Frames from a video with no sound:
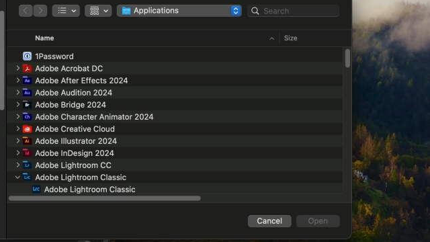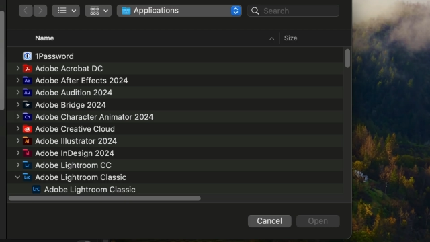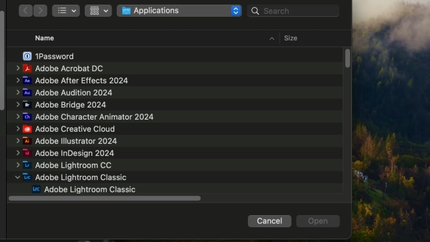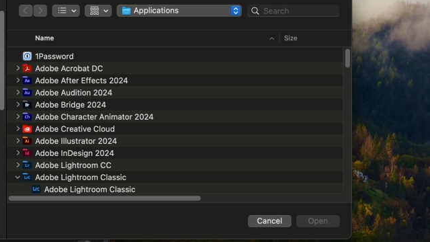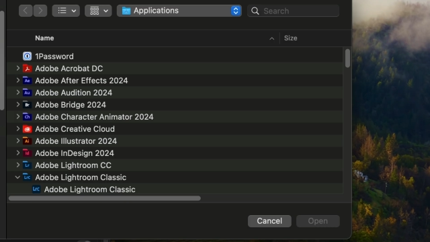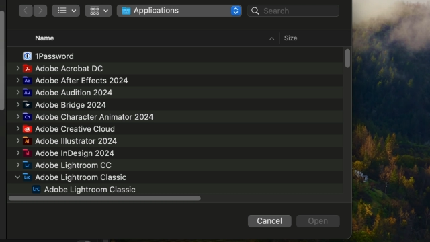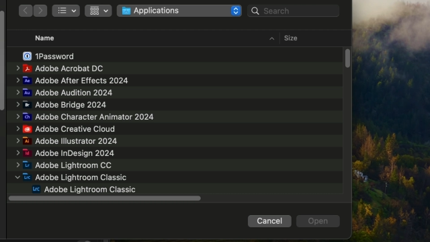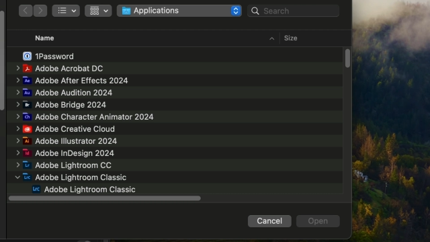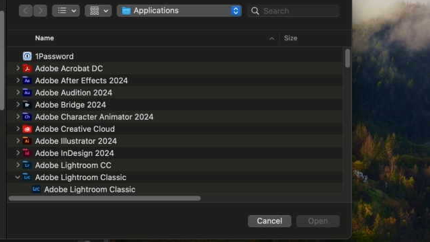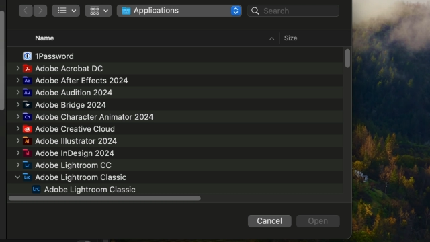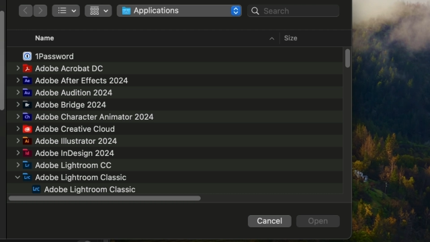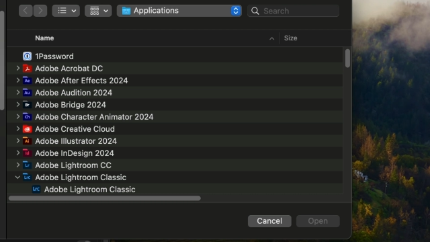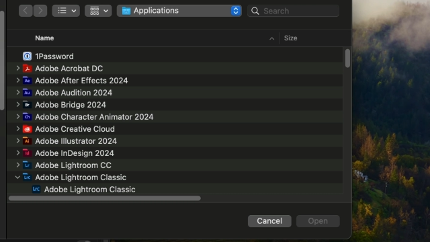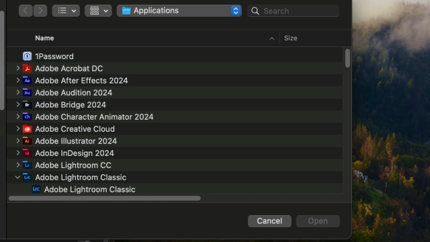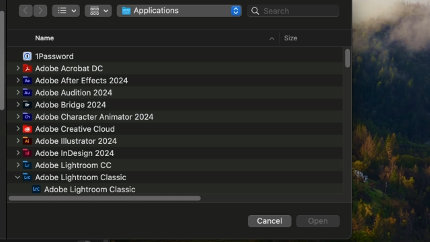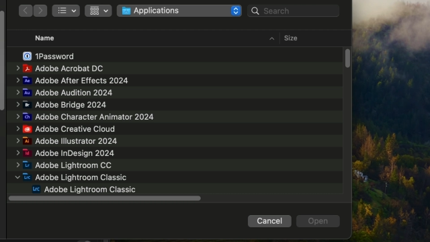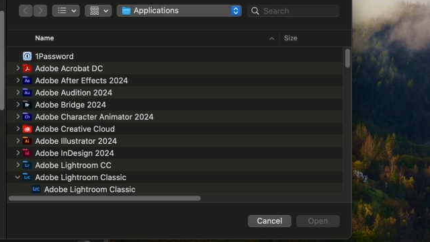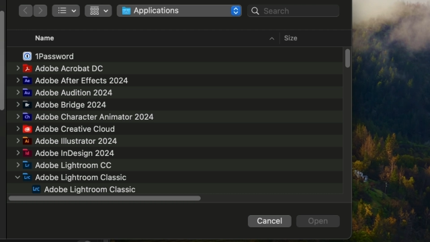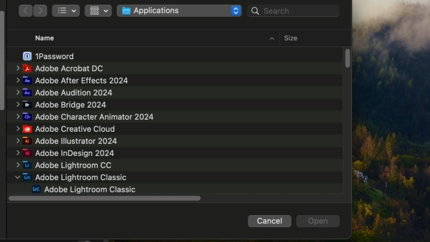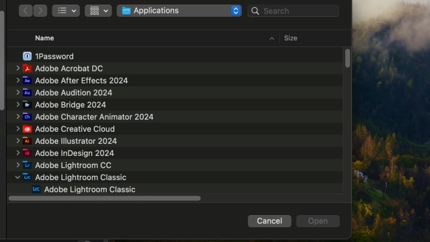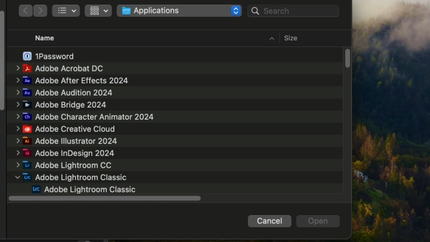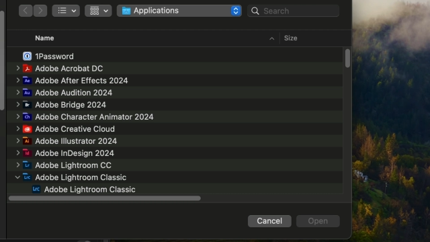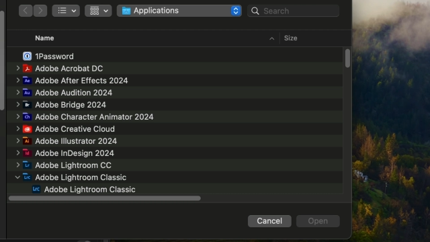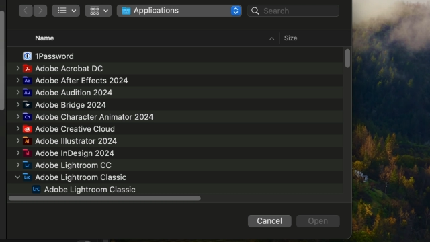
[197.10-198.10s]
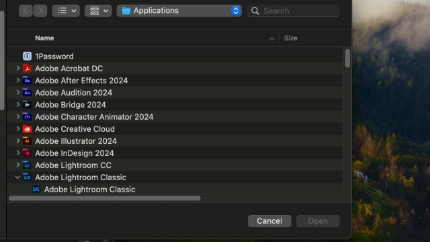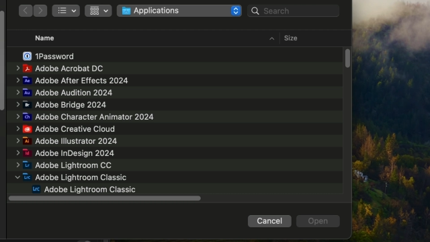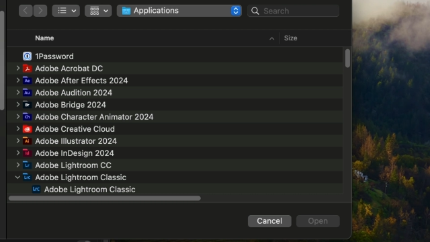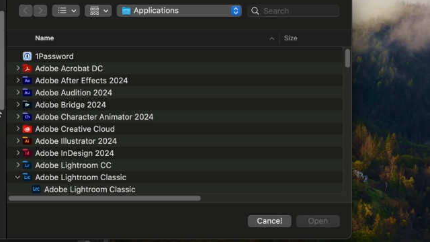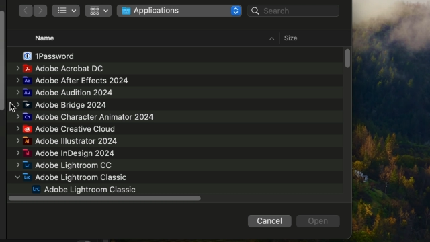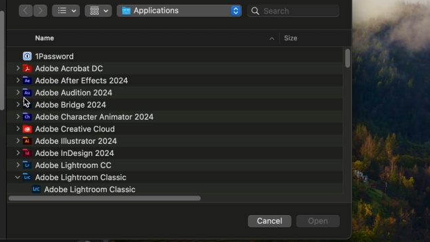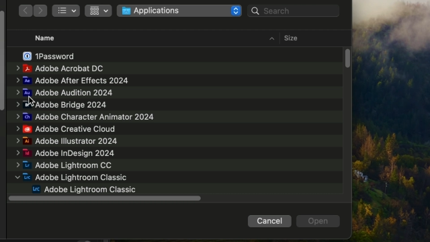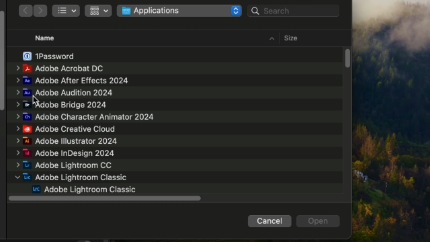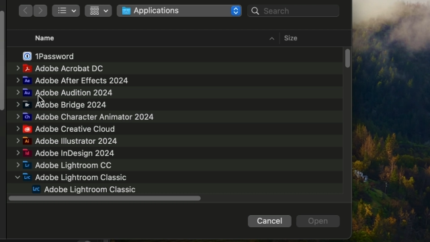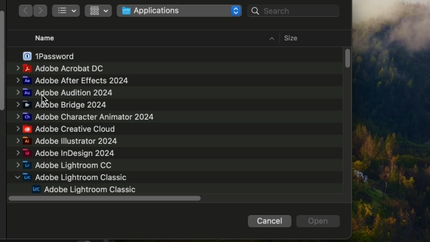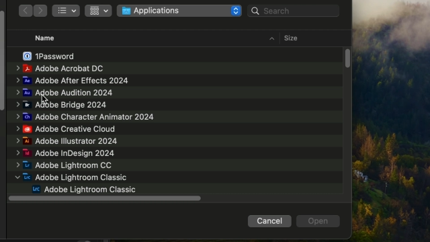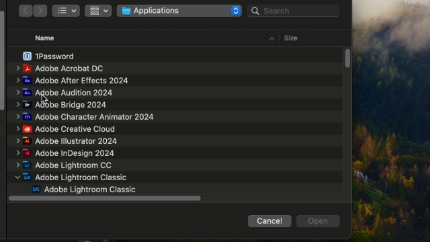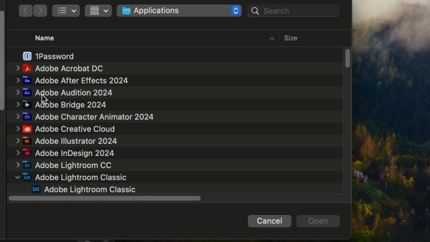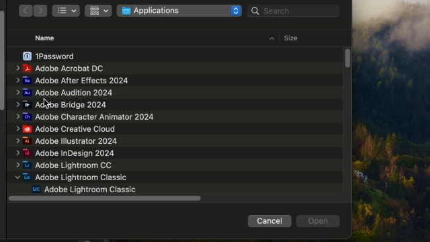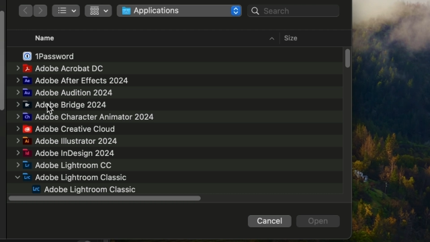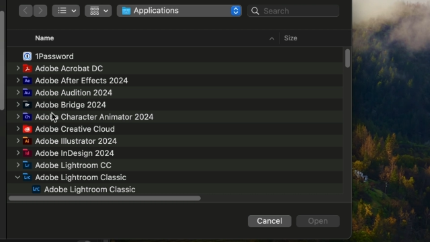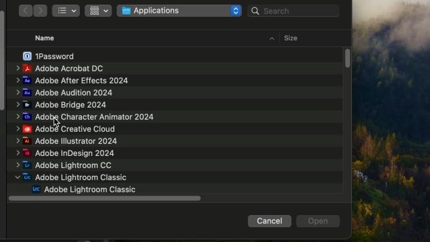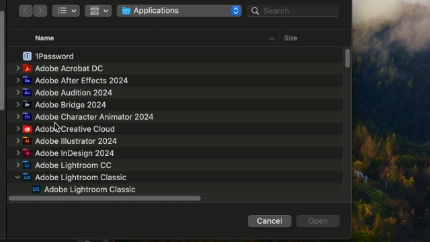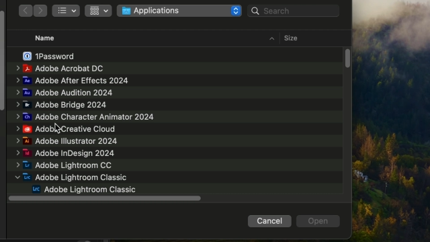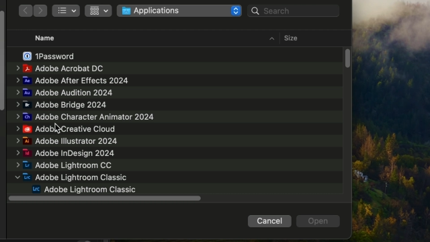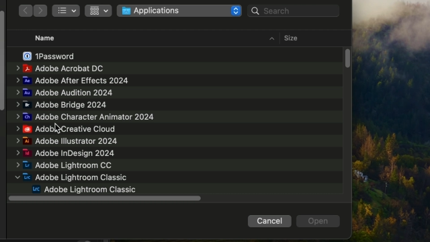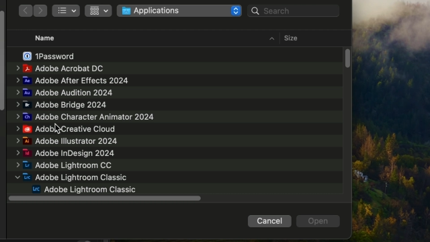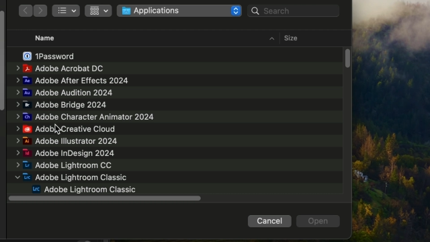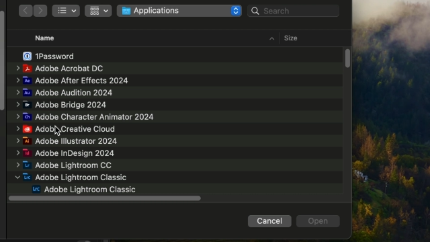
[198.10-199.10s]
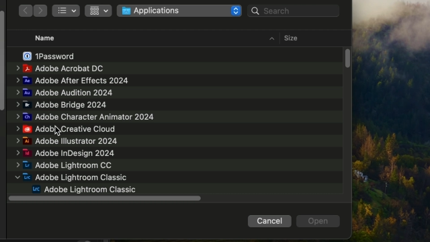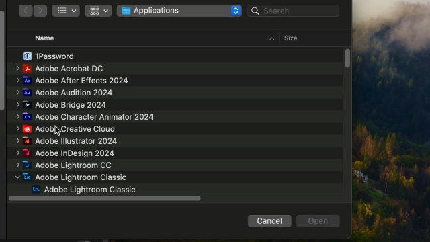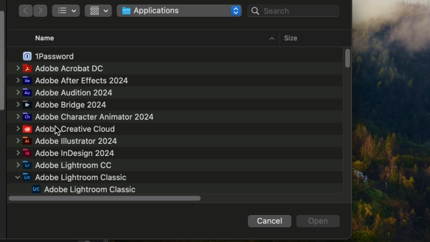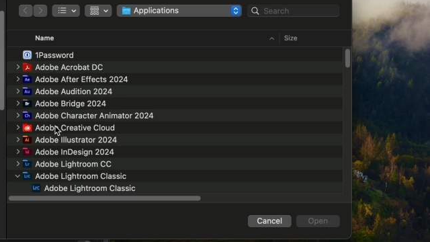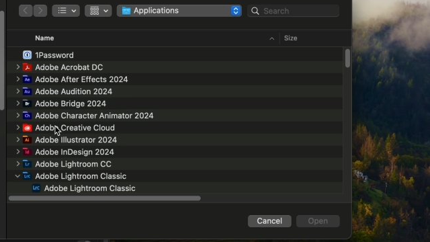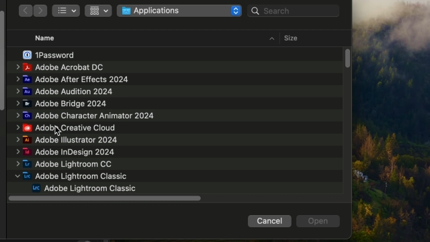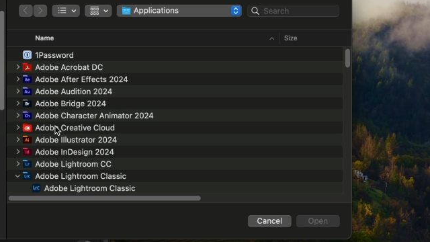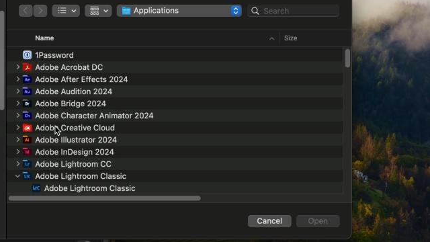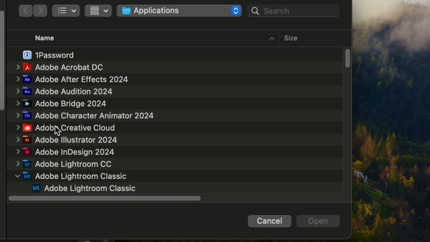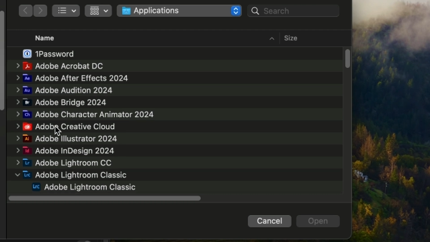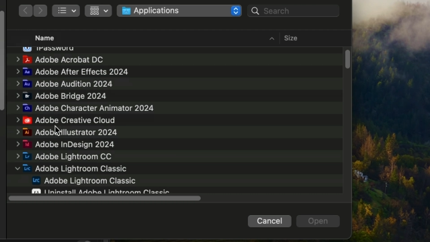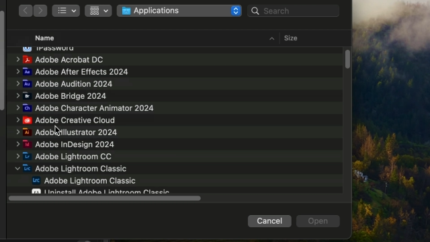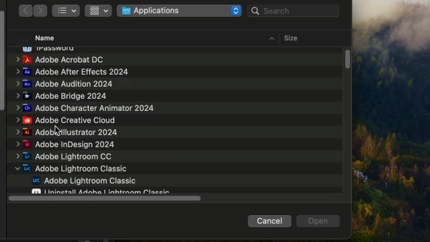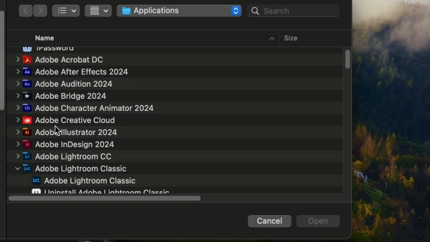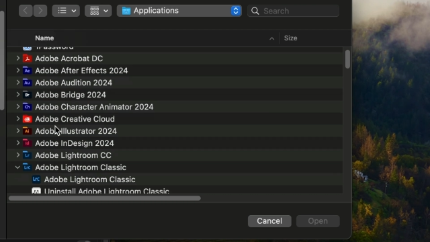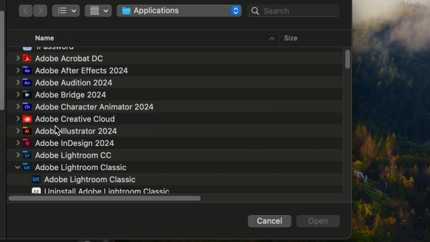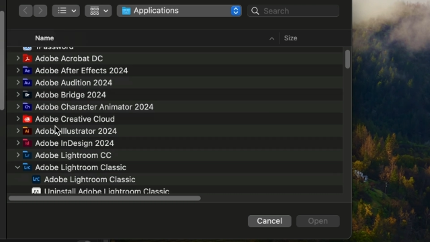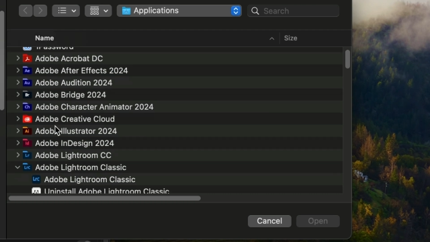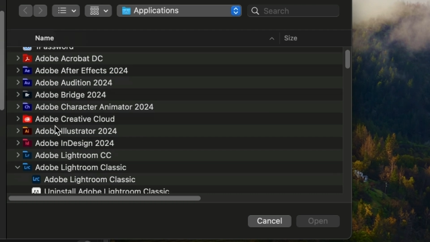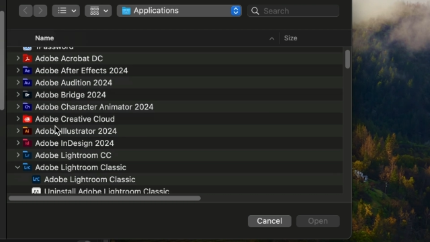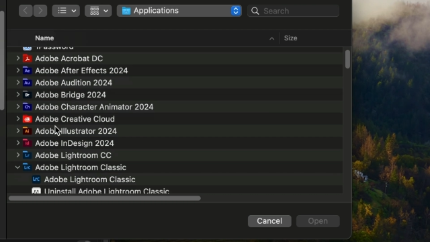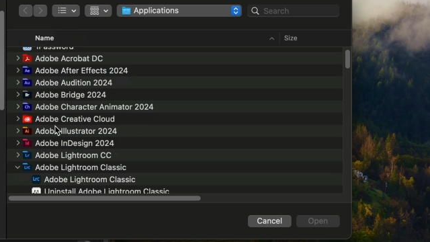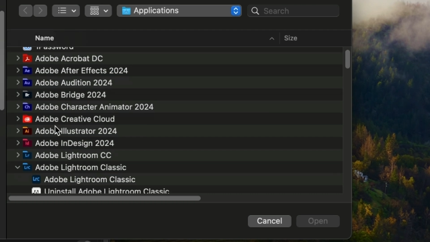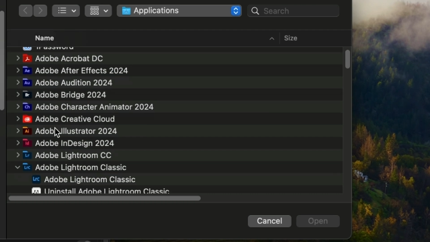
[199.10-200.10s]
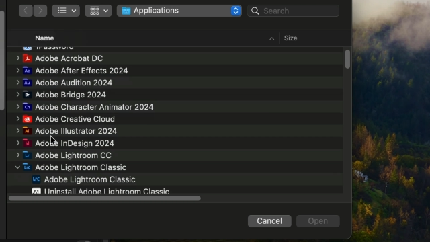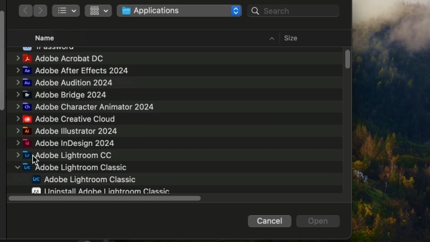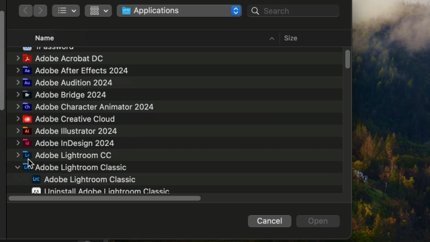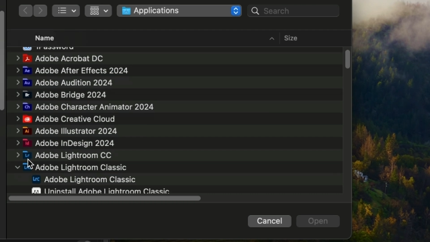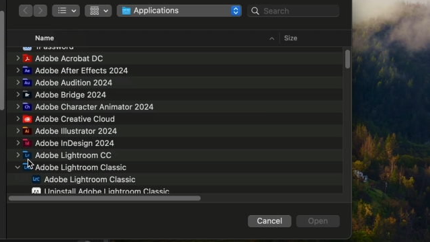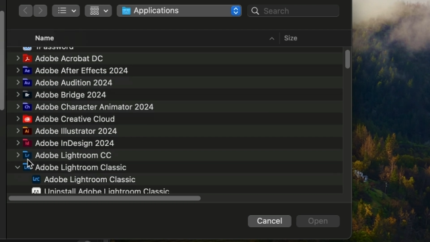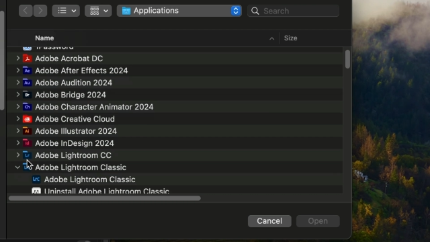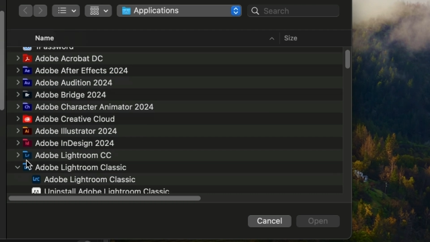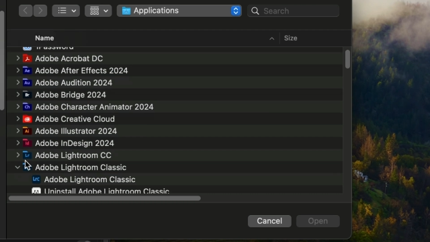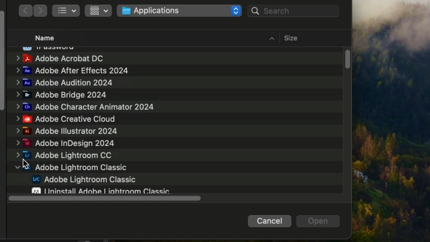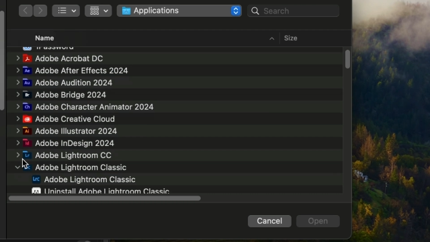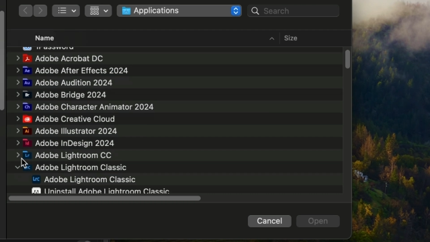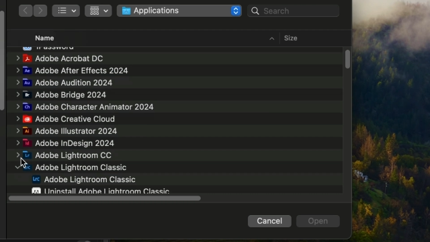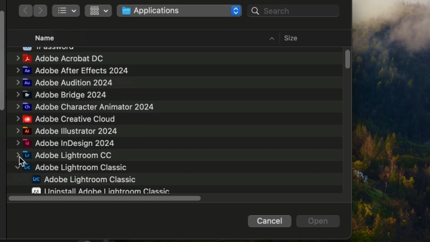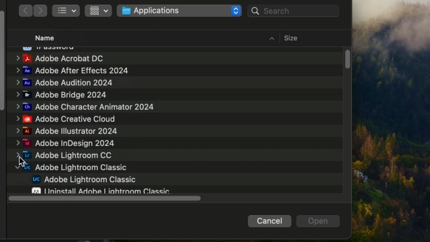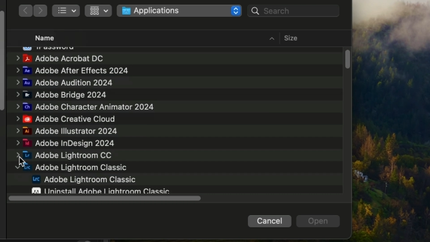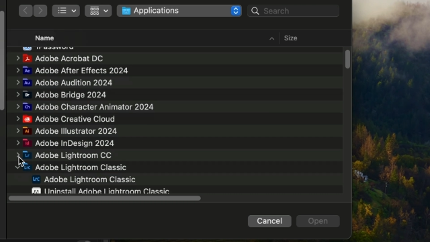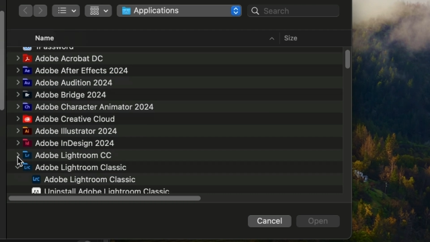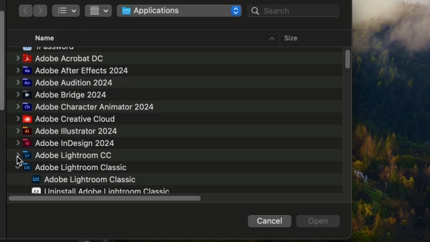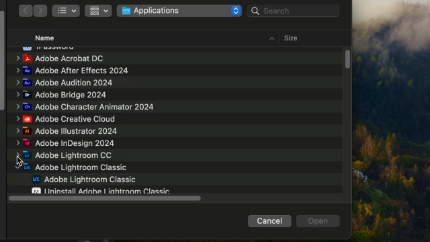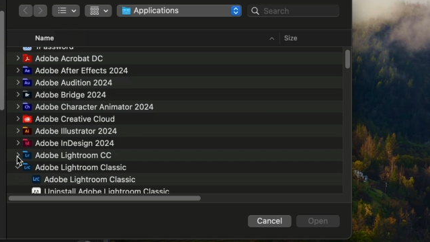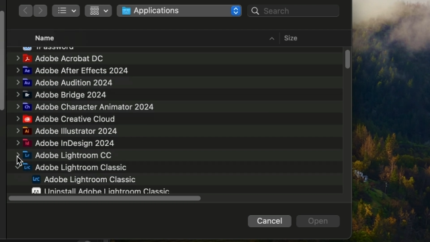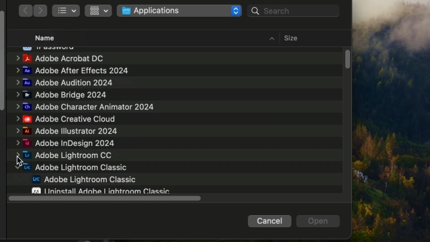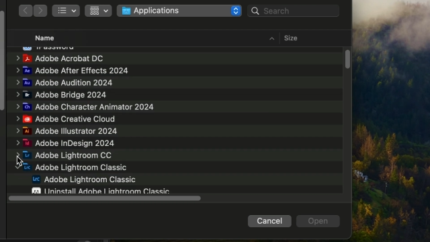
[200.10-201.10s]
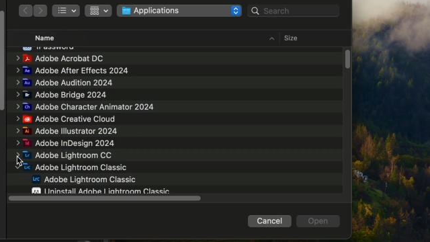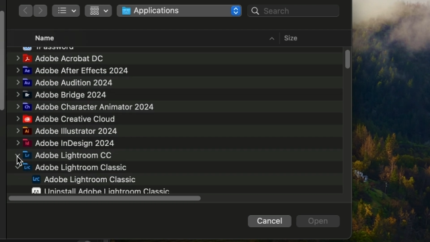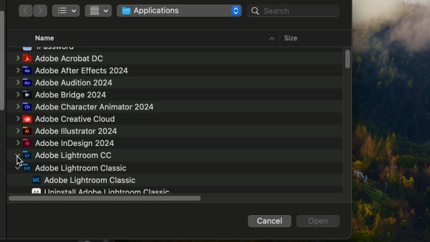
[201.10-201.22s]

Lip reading: (no speaker visible)